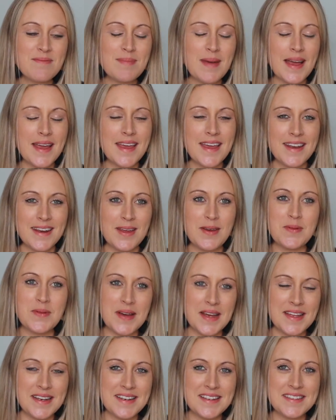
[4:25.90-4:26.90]
by
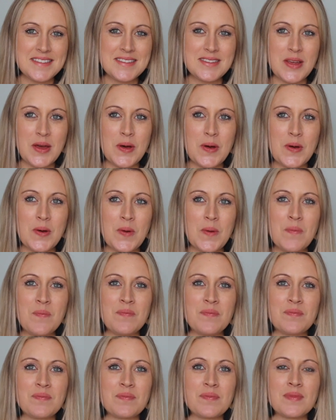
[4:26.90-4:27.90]
anyone. So
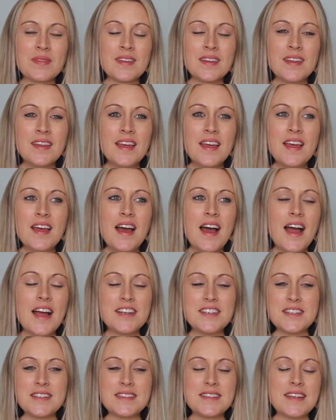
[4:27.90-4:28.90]

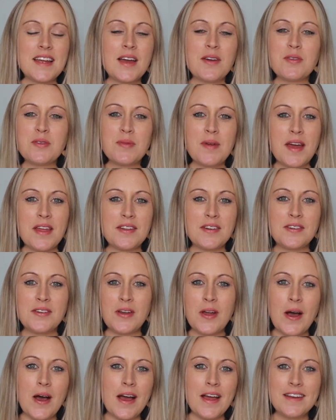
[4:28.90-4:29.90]
I would rather
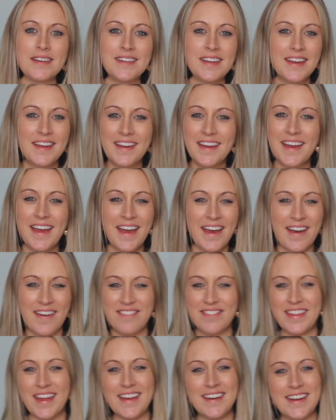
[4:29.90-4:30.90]
not
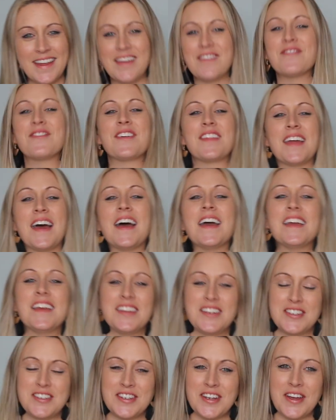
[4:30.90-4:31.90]
have that name for that
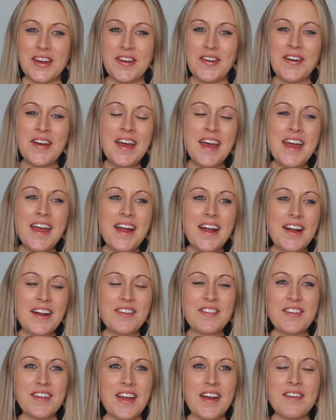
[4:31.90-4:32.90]
issue,
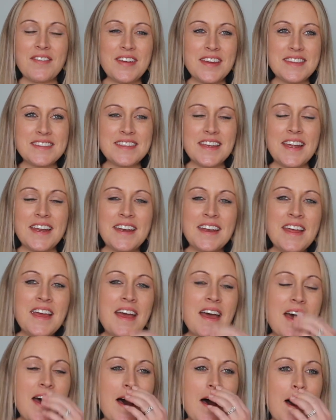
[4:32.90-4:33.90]
or for that reason.
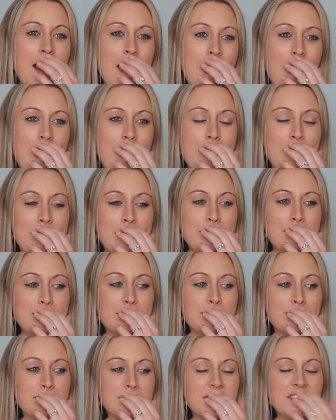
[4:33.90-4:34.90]

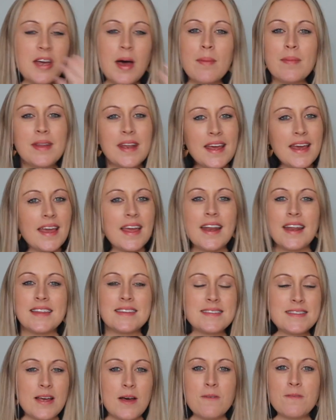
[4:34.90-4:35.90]
Dominic in
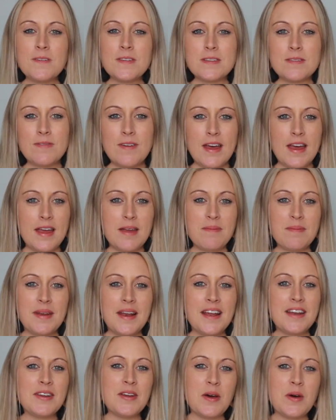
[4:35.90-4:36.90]
itself is fine, but
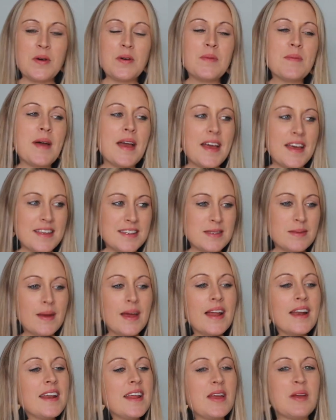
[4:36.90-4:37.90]
I know my
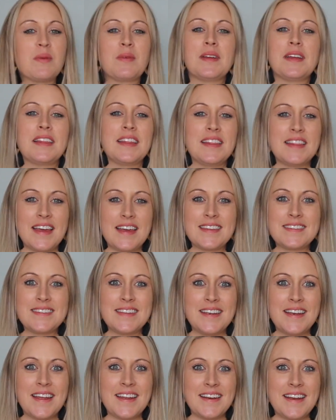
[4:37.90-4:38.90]
husband, he really likes
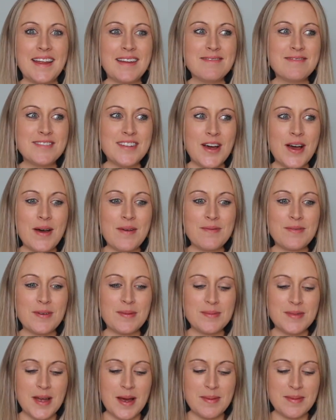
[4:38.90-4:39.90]
the nickname Dom
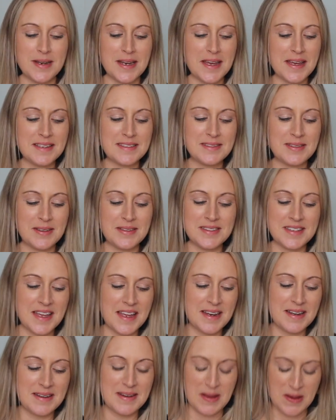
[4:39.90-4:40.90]
from Dominic, so I was
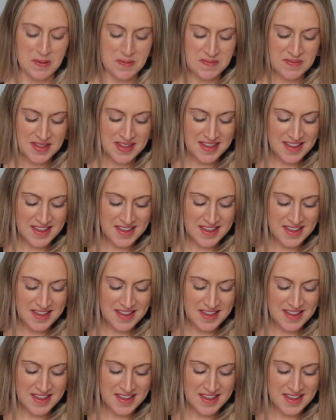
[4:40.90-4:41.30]
like, no.